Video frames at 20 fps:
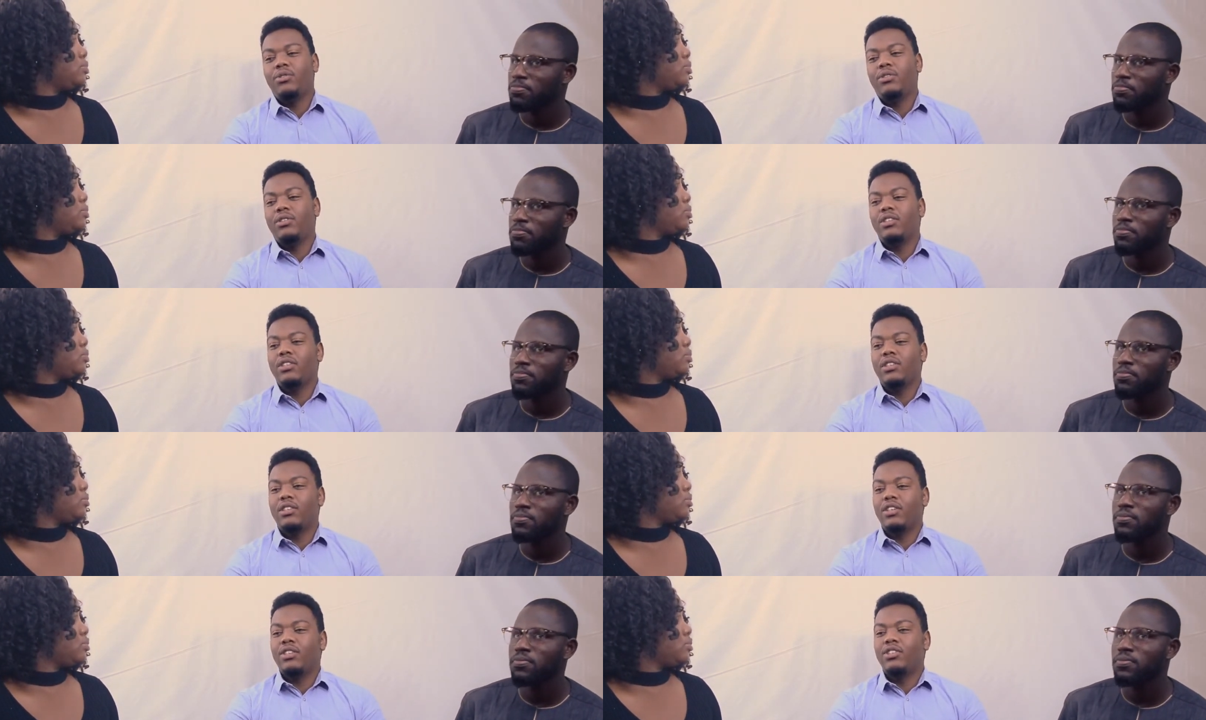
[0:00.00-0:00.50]

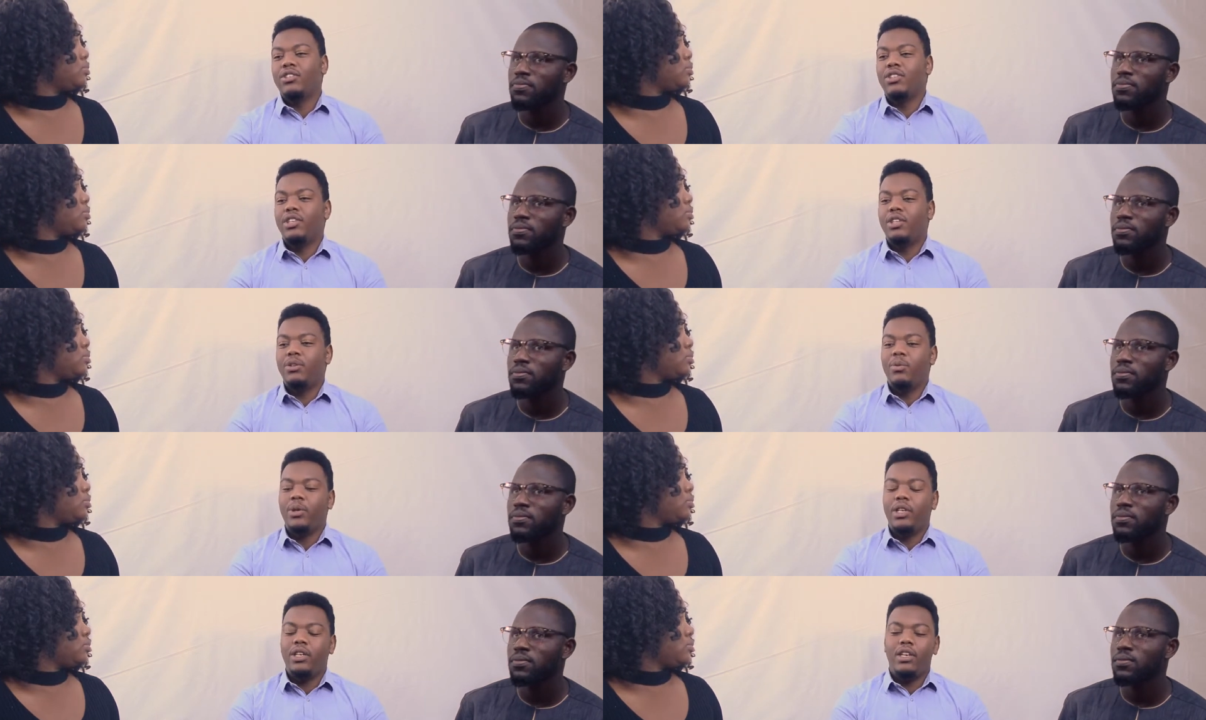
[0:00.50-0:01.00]
Speaker 1: go to another
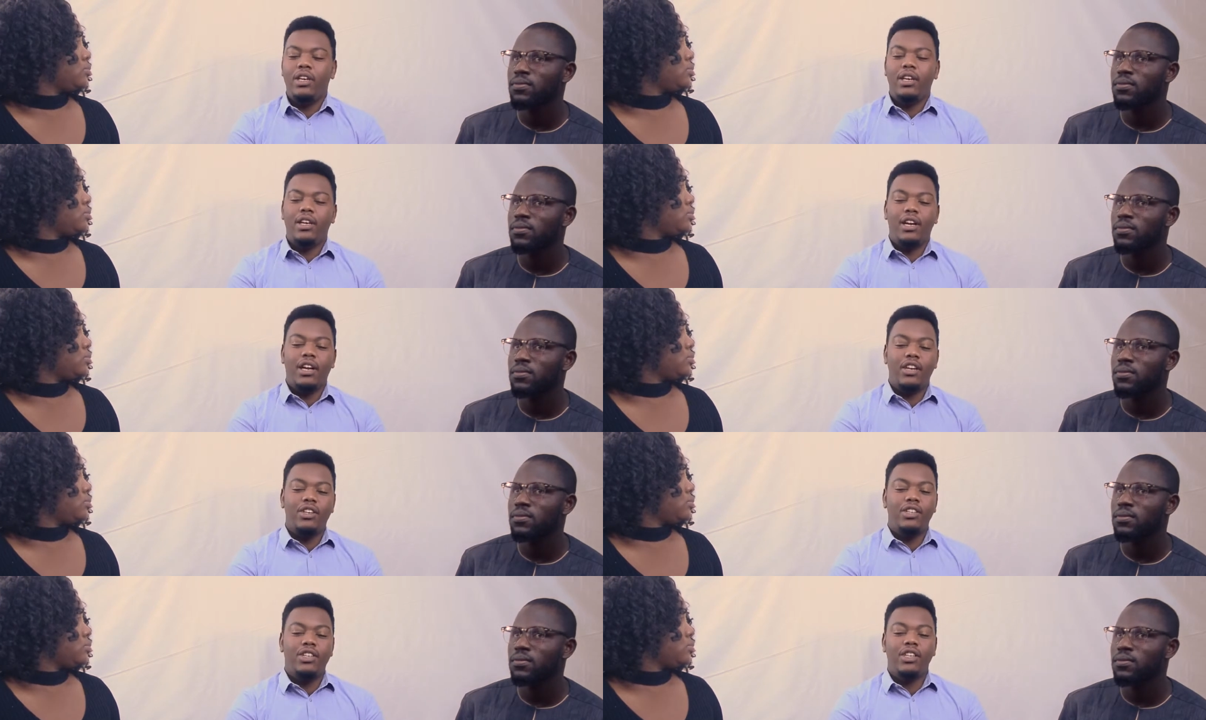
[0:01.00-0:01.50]
country,
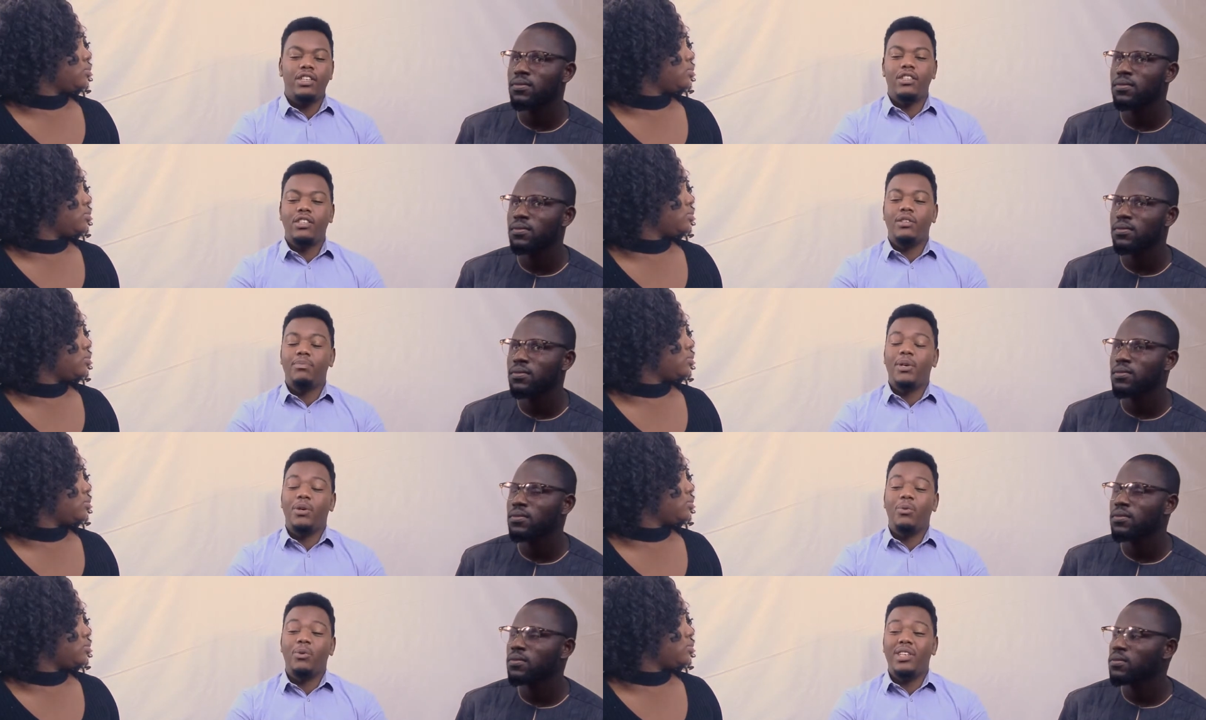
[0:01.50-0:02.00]
we get
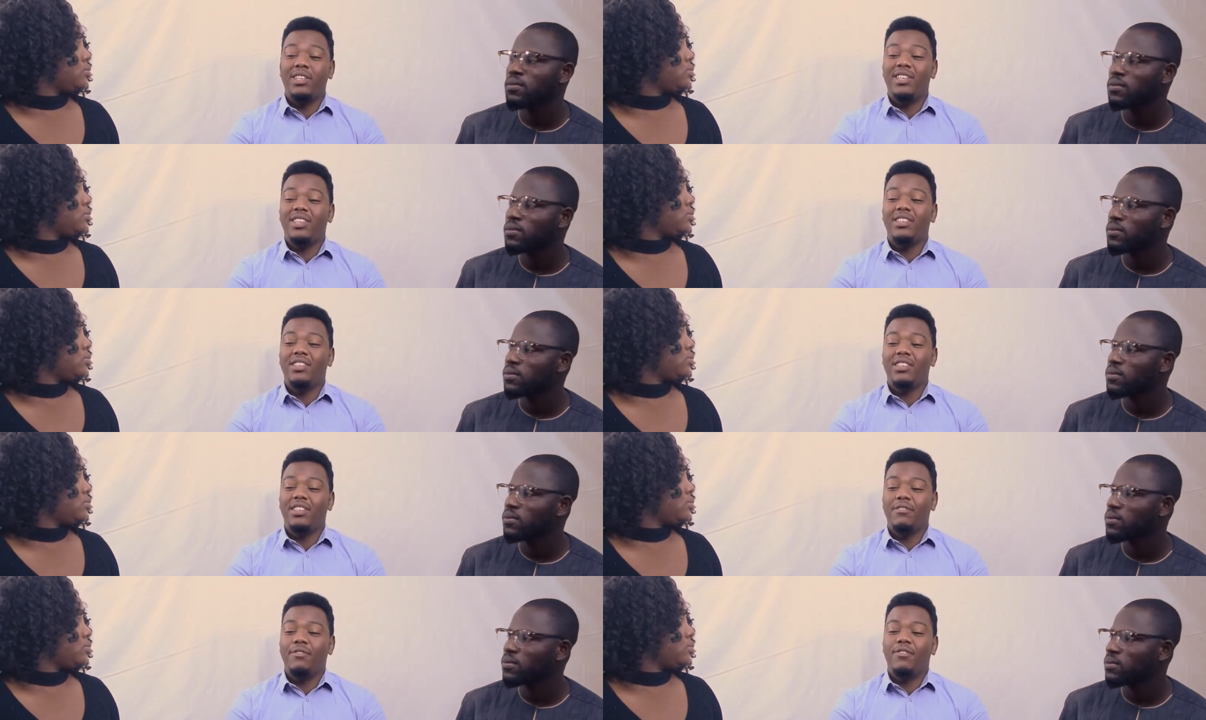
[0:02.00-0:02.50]
educated,
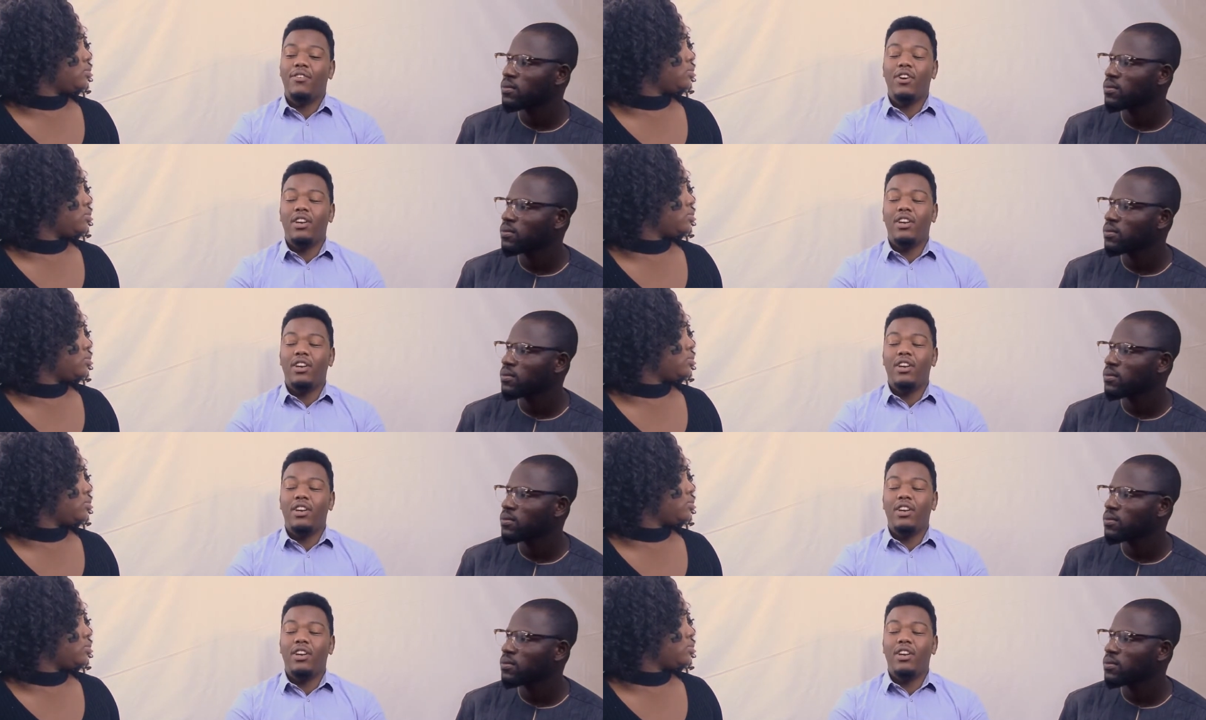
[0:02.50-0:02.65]
but we